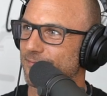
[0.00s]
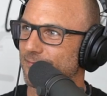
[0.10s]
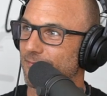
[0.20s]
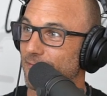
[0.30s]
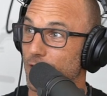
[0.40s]

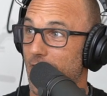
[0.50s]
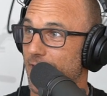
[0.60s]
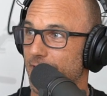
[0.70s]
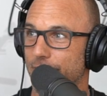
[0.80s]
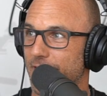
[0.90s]
I, I you
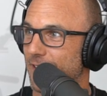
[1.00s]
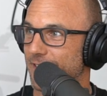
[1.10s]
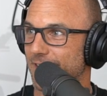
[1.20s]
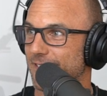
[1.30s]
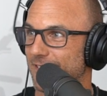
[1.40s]
got it. That. You
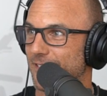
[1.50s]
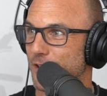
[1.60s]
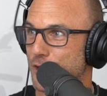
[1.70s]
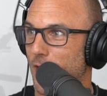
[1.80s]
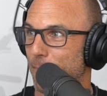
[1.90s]
nailed it. Yeah,
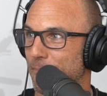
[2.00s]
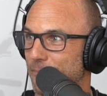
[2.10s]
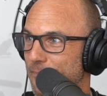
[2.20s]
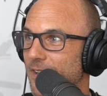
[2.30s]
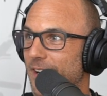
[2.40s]
did job. I?
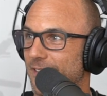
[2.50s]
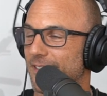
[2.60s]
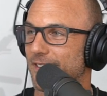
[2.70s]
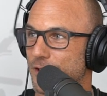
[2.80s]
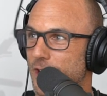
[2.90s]
Yeah,
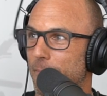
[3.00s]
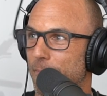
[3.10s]
okay. Good job.